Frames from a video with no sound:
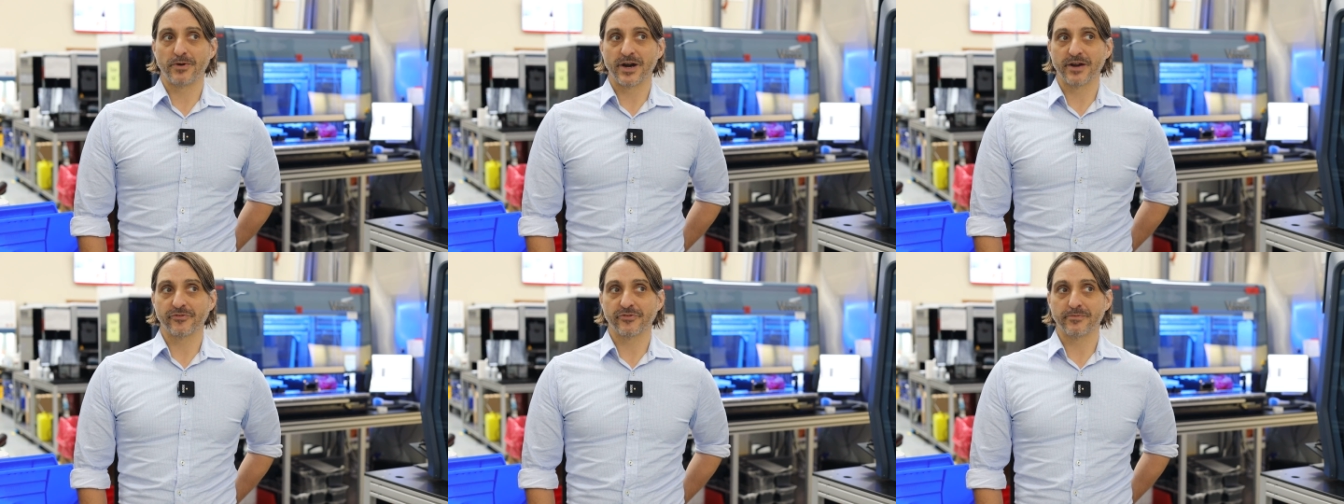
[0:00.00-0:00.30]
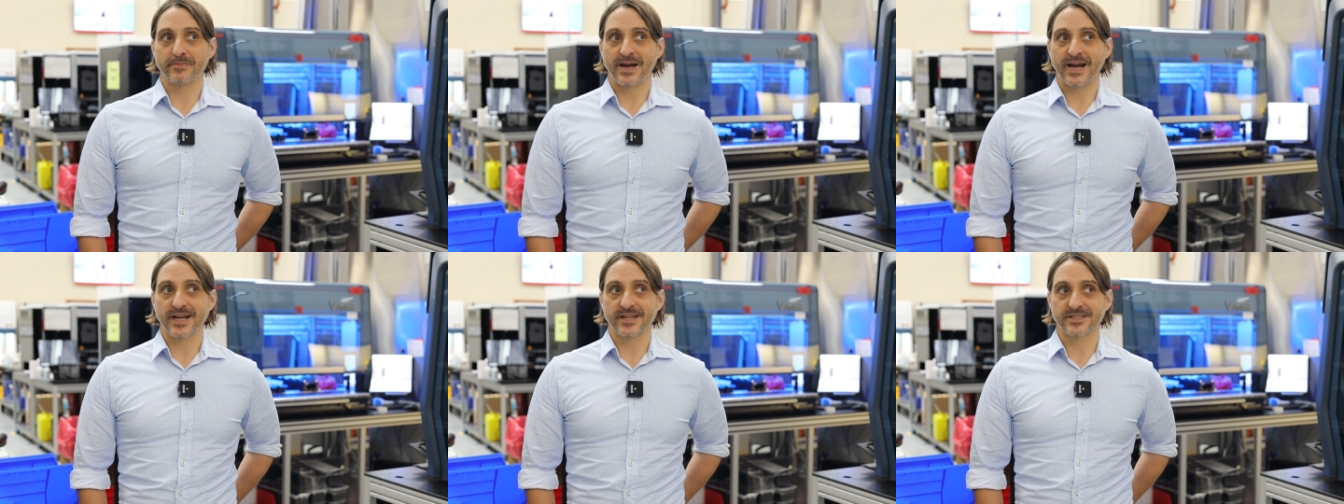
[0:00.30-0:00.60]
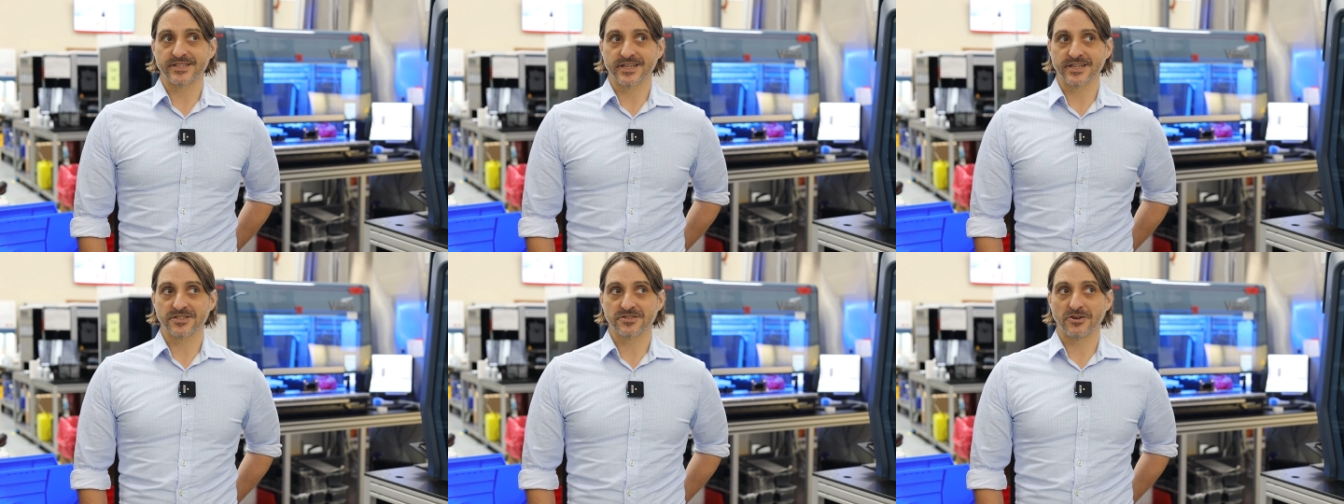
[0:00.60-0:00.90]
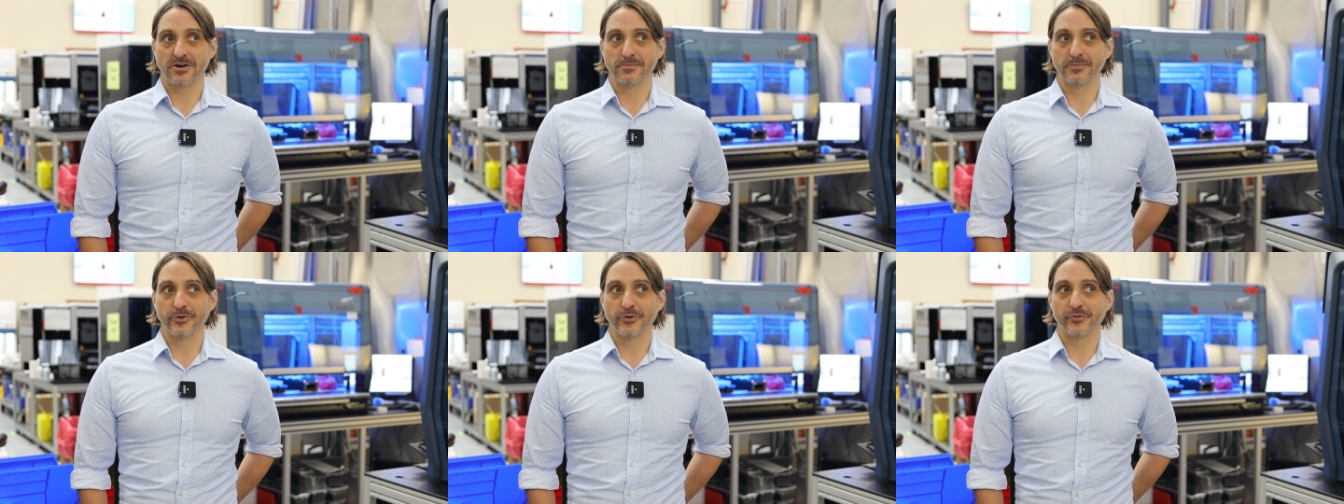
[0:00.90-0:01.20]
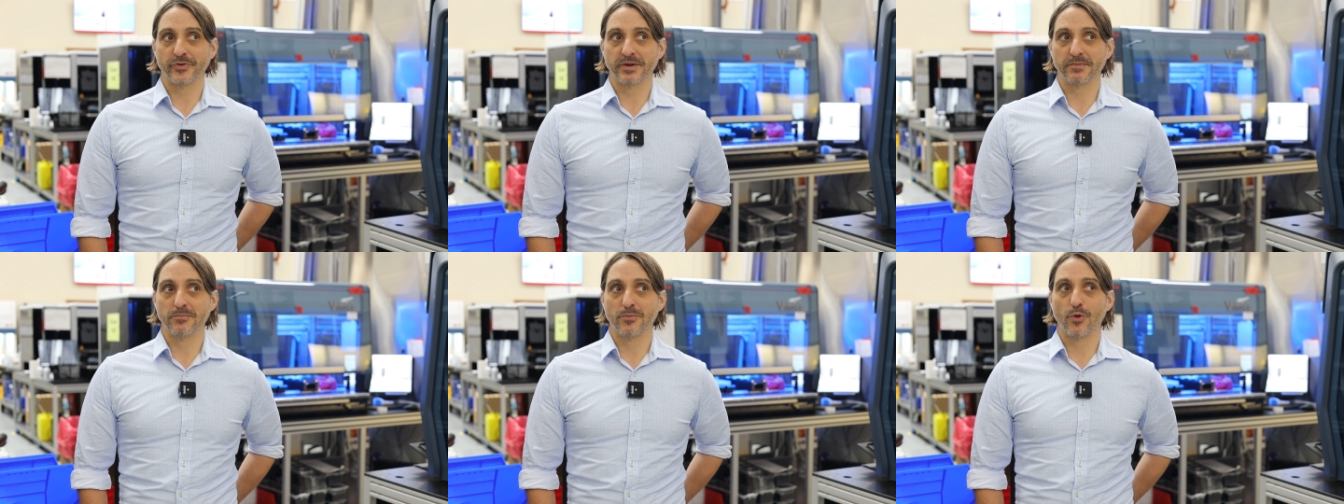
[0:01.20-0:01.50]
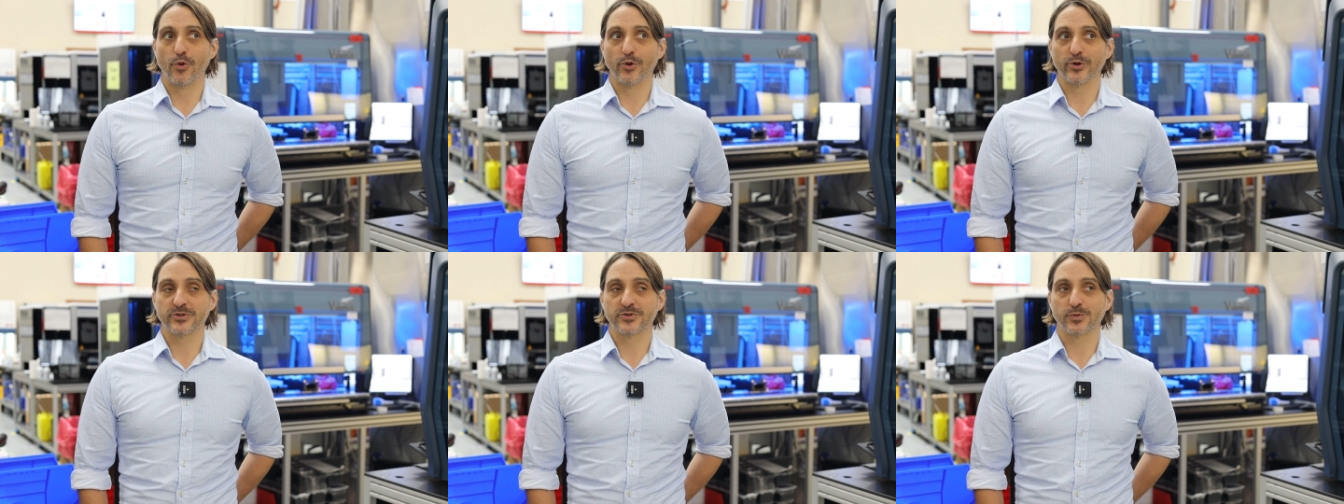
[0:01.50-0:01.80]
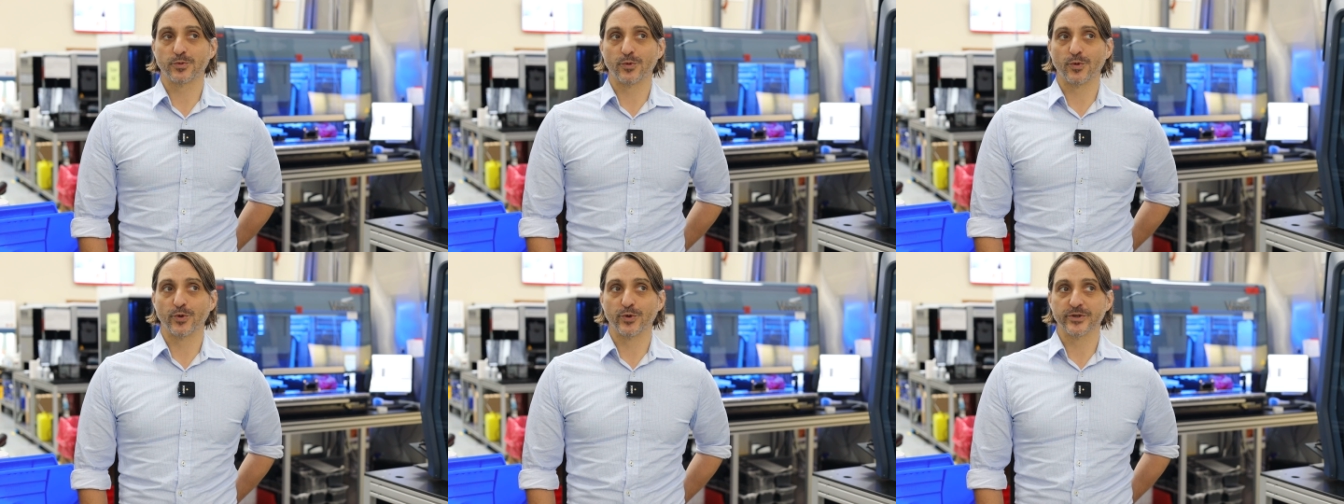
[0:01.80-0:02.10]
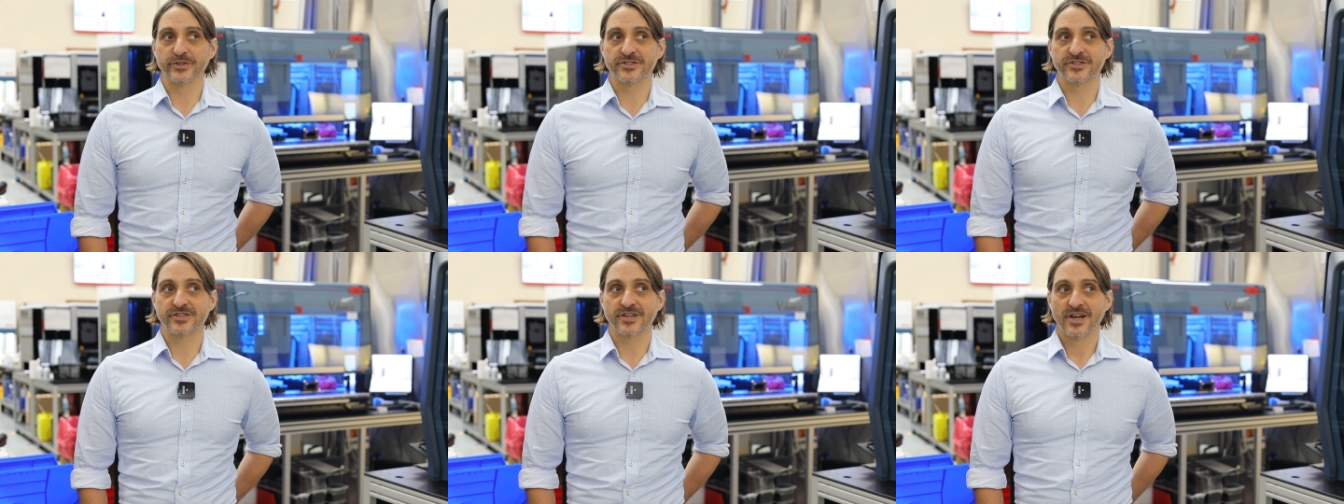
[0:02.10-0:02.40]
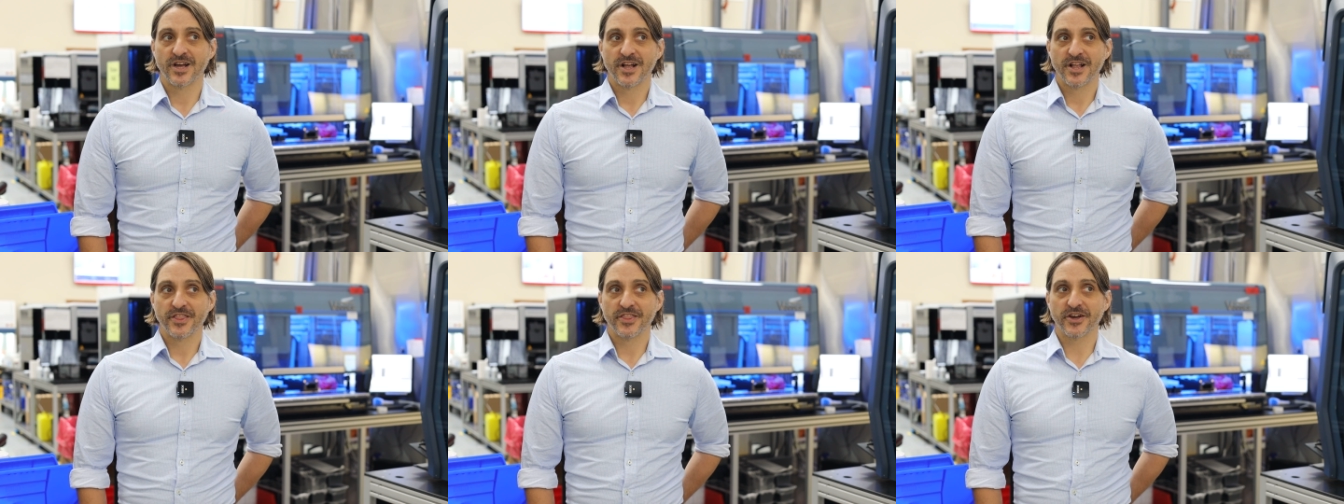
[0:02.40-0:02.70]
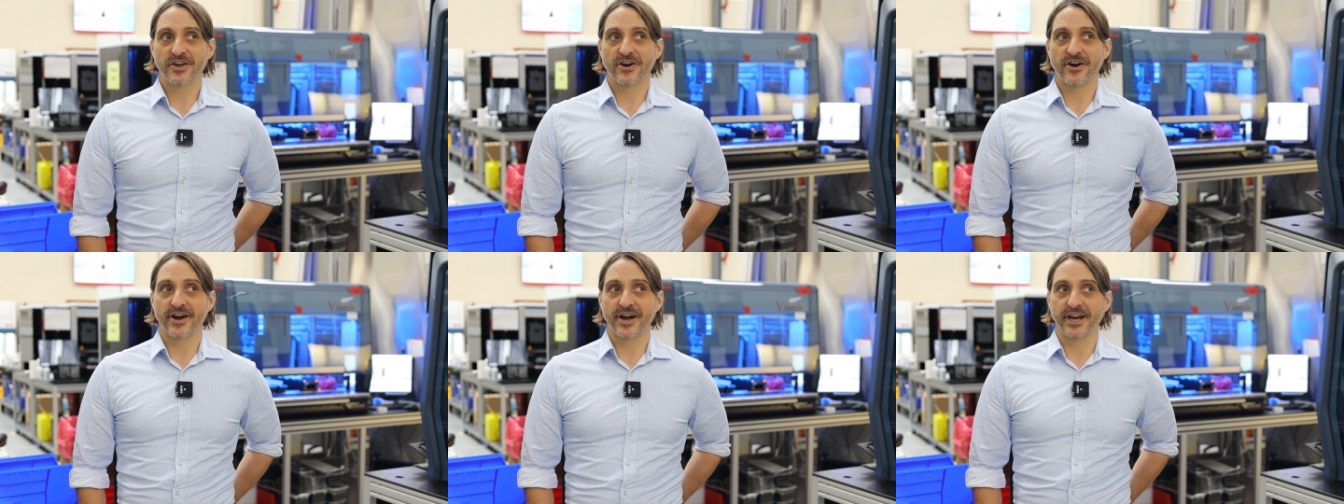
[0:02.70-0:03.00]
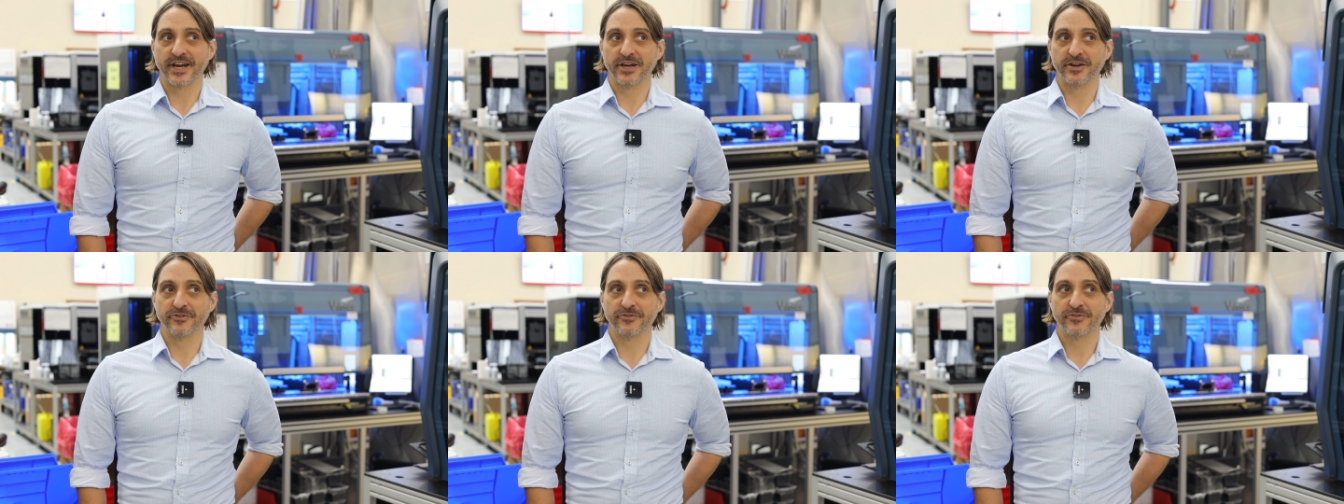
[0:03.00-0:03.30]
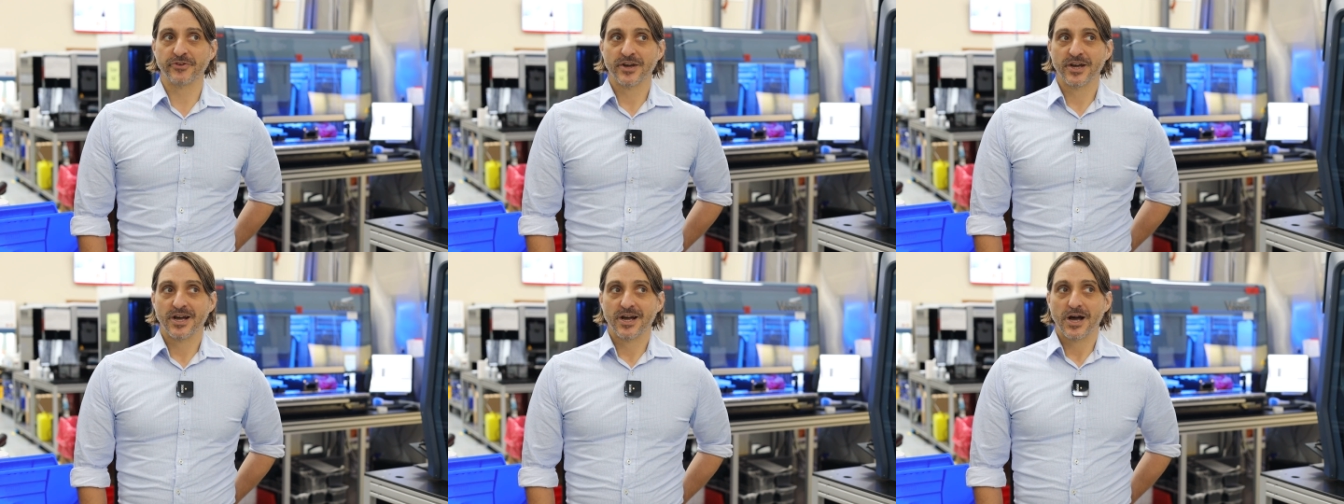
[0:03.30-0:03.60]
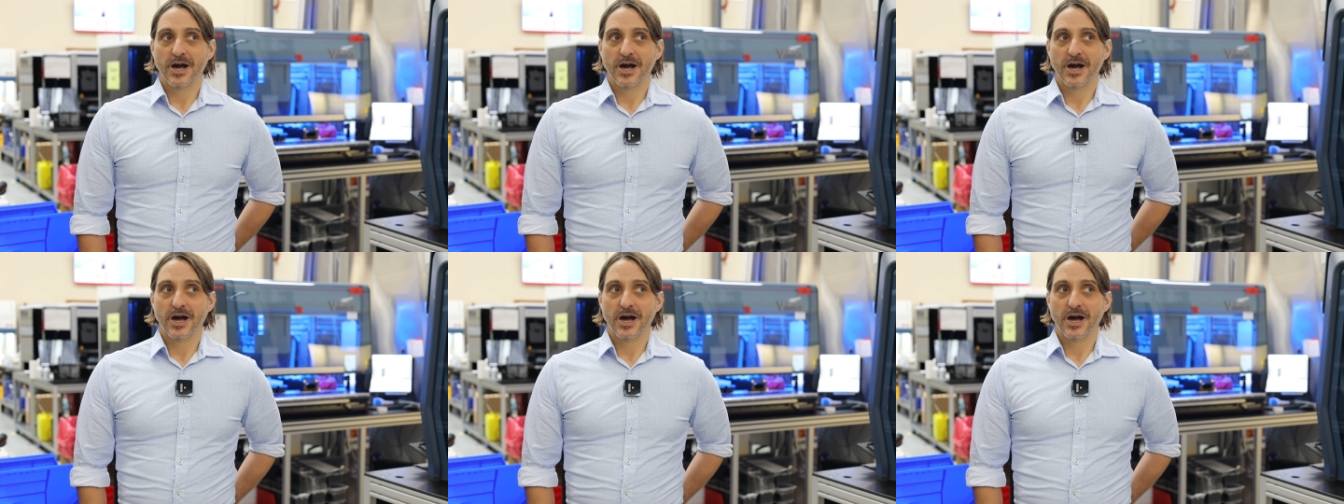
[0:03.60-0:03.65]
bioinformatics are moving more towards the kind of